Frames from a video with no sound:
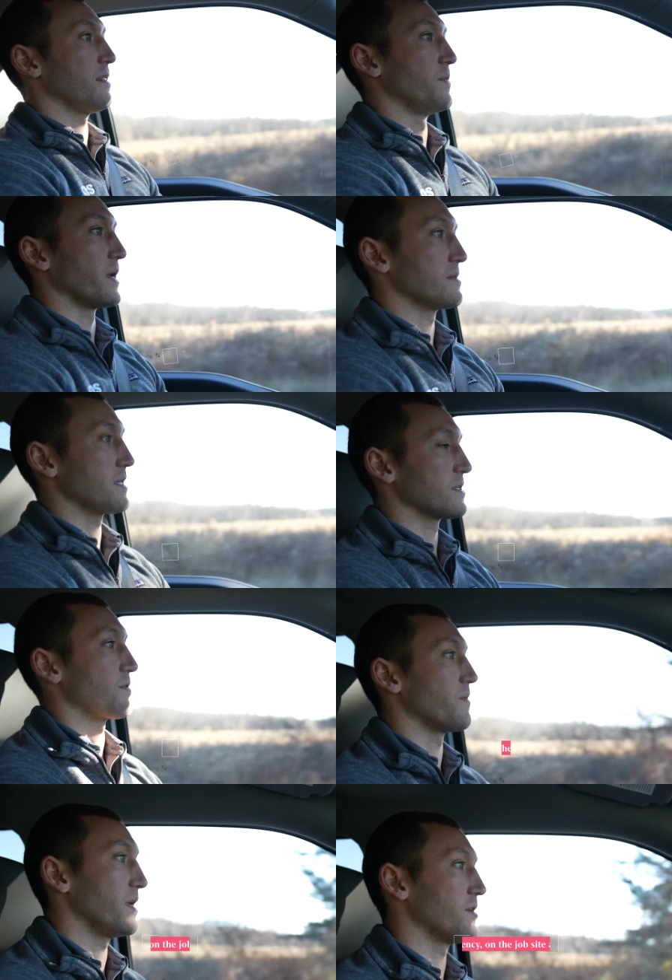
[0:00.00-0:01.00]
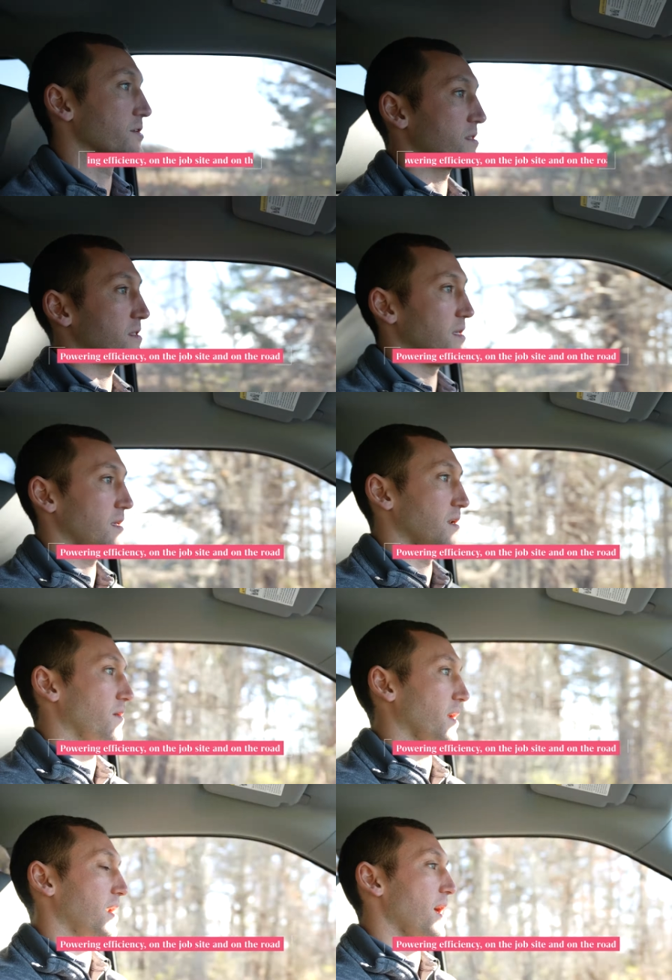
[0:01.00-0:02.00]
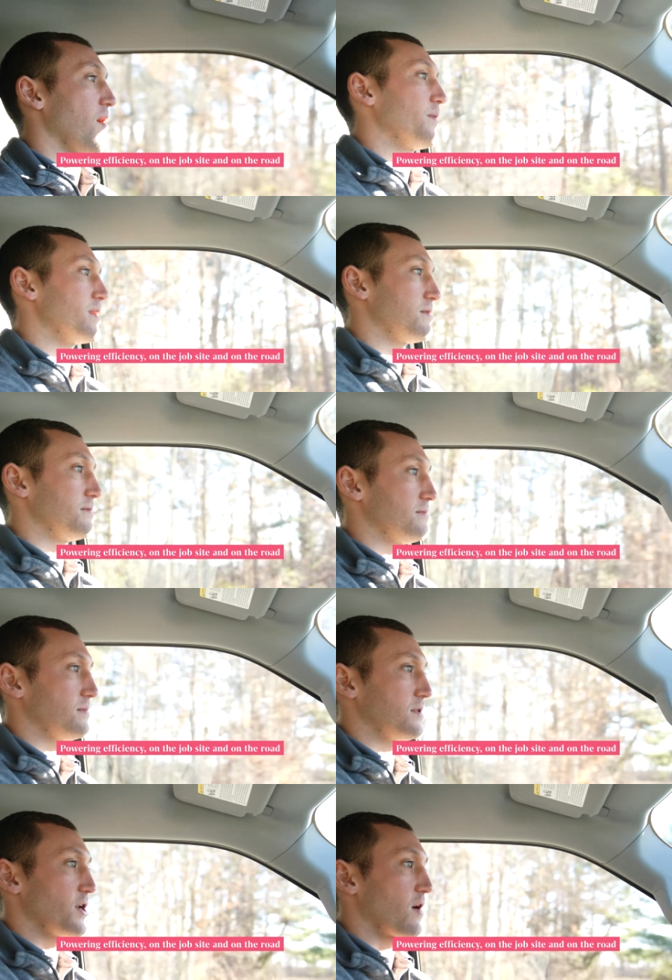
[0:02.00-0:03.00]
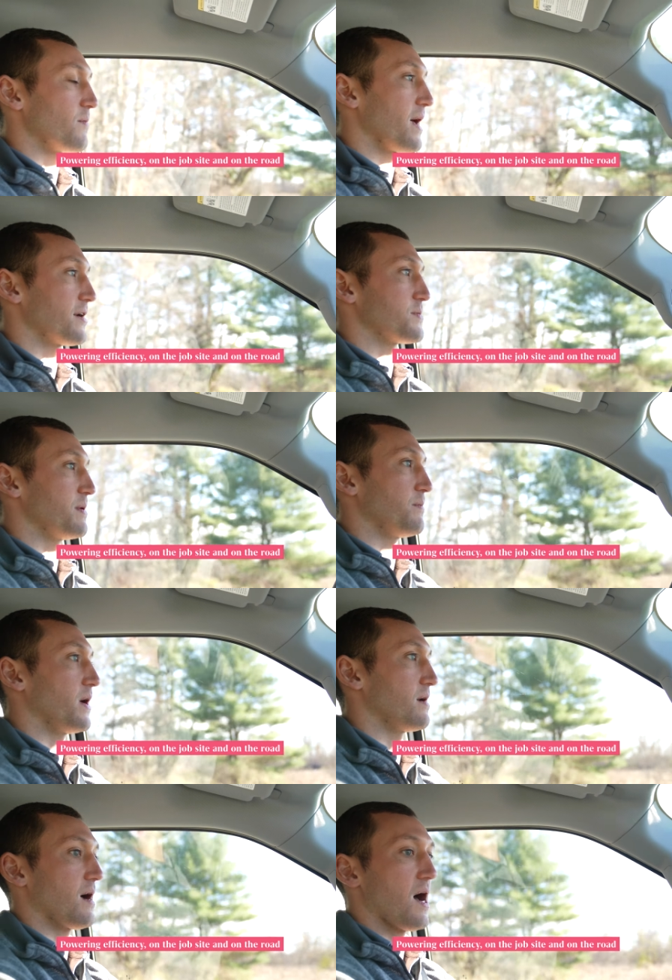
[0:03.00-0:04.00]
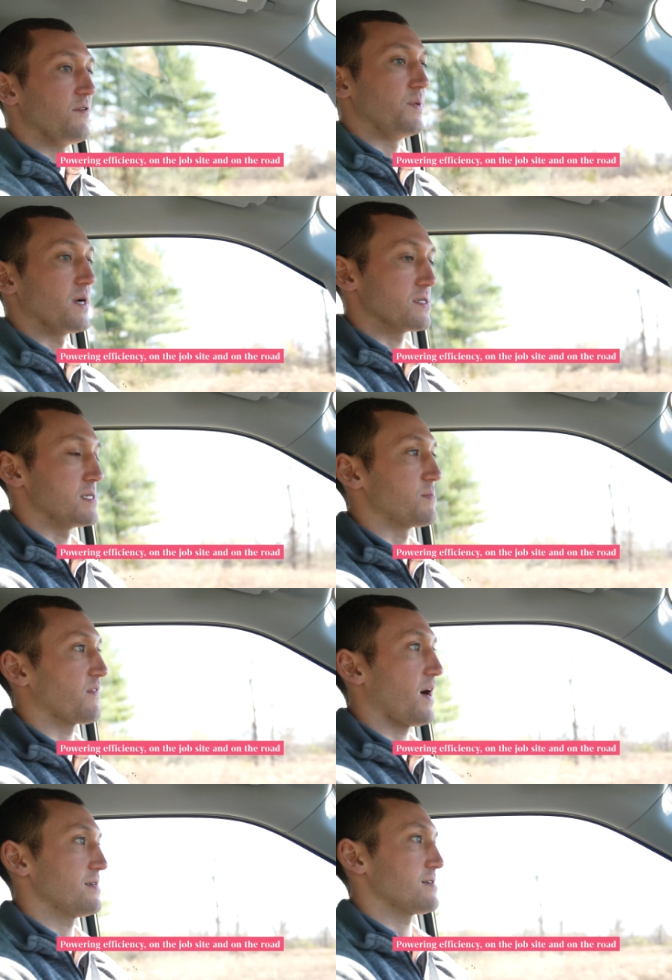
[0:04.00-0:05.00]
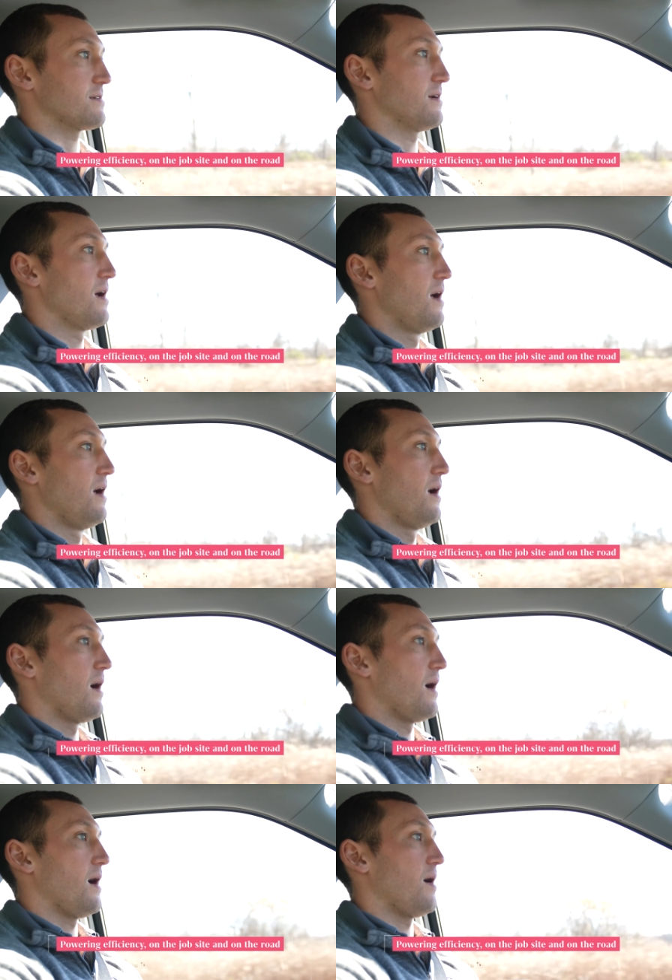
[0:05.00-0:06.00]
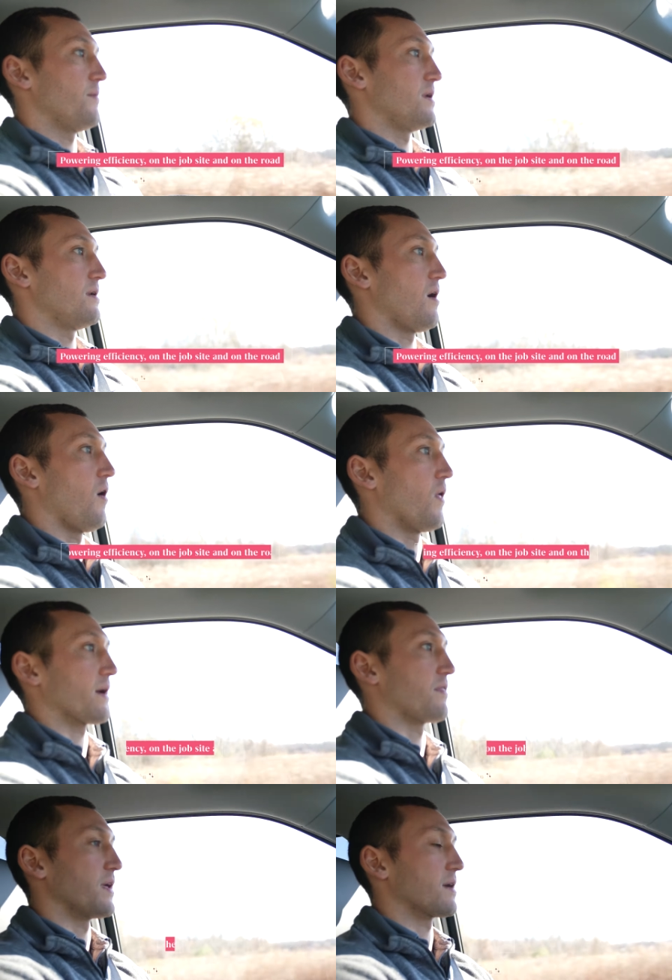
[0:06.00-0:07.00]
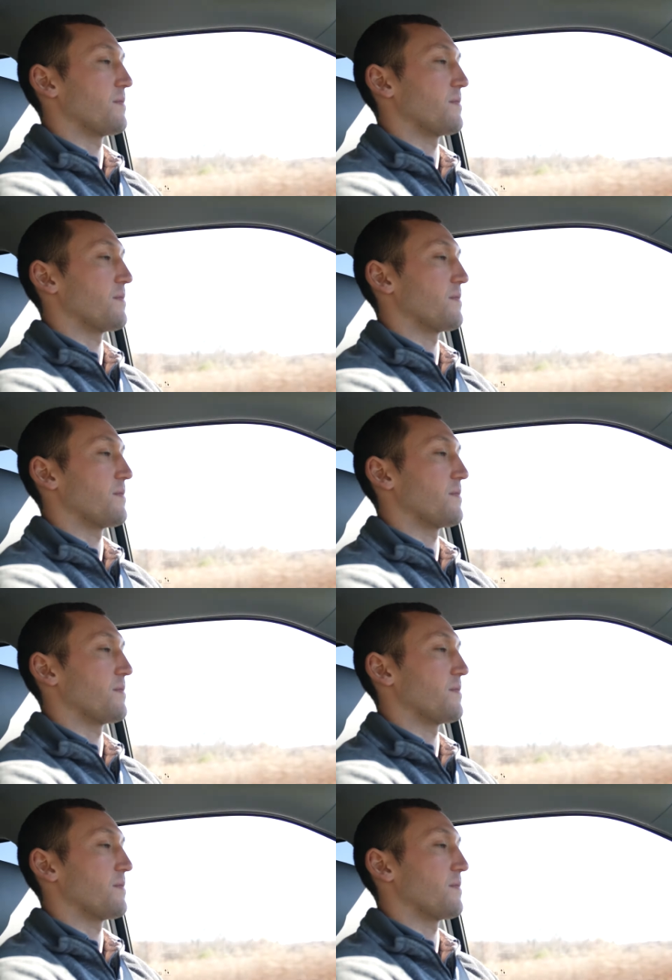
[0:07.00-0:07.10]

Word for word: the biggest things for me, just you know, again, now I'm in general management, but I've been a supervisor, um, and all I could think